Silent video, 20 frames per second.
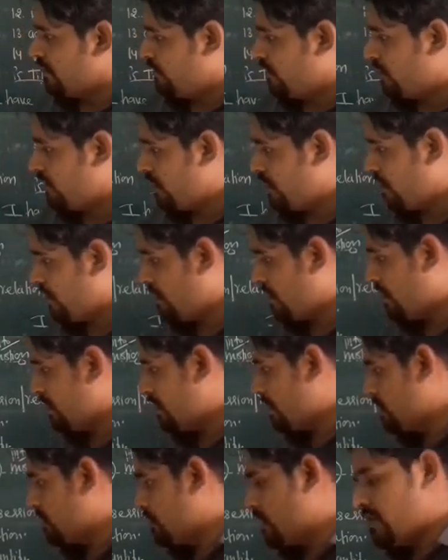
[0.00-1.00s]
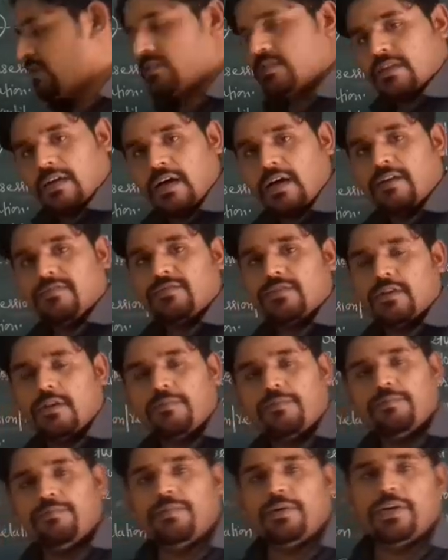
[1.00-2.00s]
For it means after a
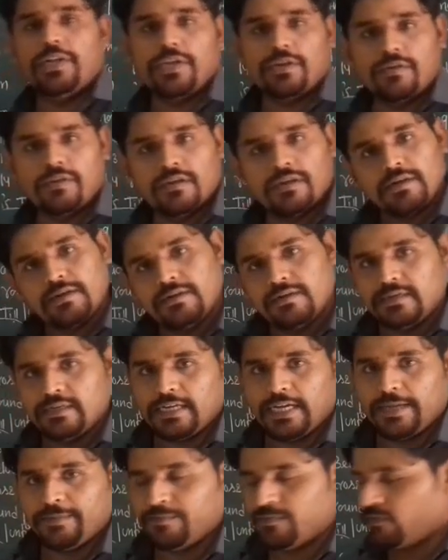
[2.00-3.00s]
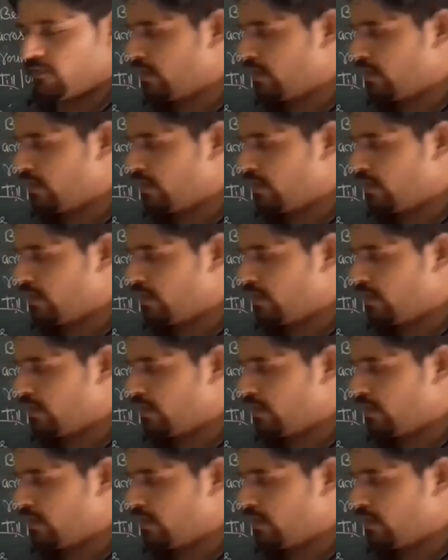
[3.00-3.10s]
particular time.